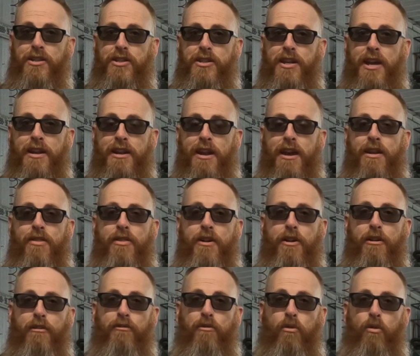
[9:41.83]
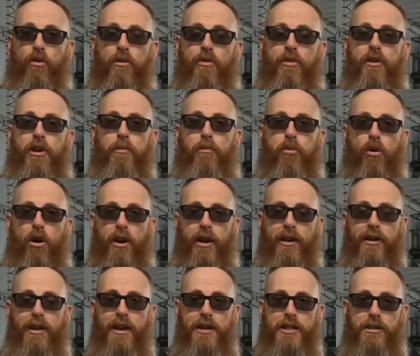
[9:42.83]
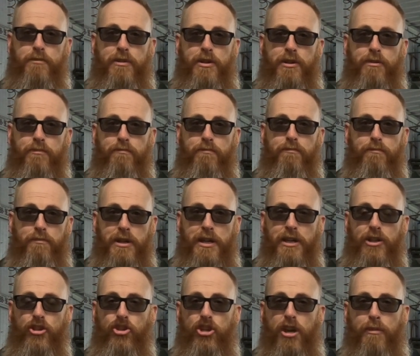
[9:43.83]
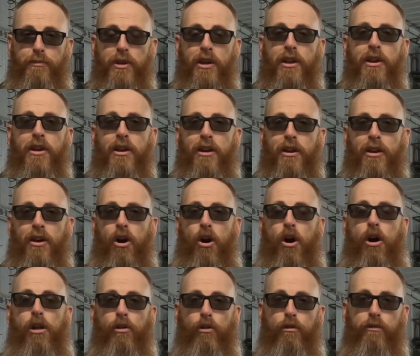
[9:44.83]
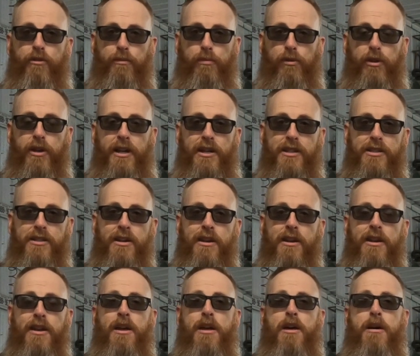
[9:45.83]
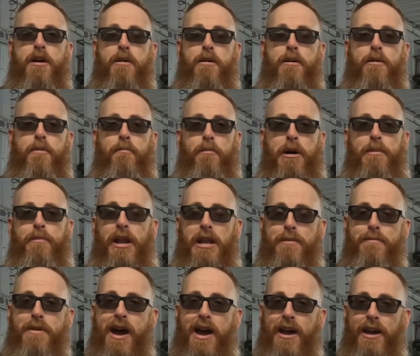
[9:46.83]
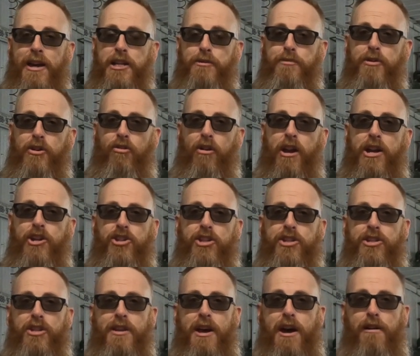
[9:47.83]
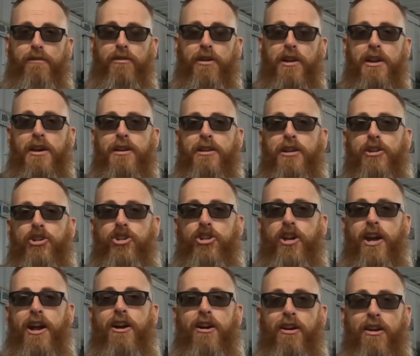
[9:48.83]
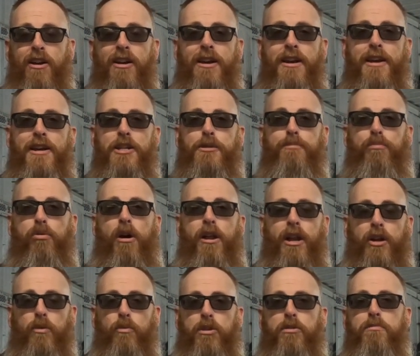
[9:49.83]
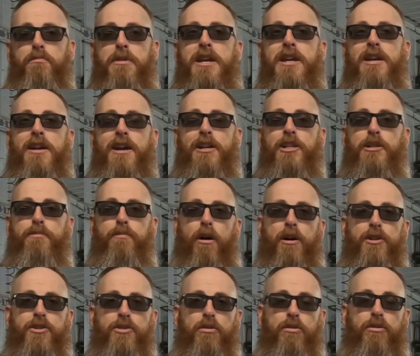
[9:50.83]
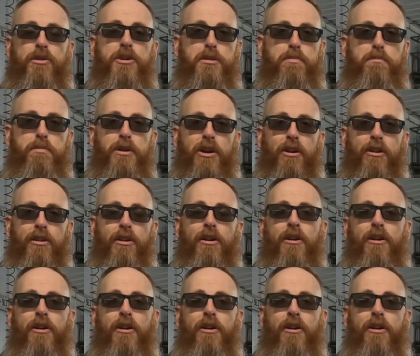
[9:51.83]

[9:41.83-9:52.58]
Den, and therefore their product has been being shipped all over the place. My buddy Matt has been gracious enough to share his product with me and sponsor this beard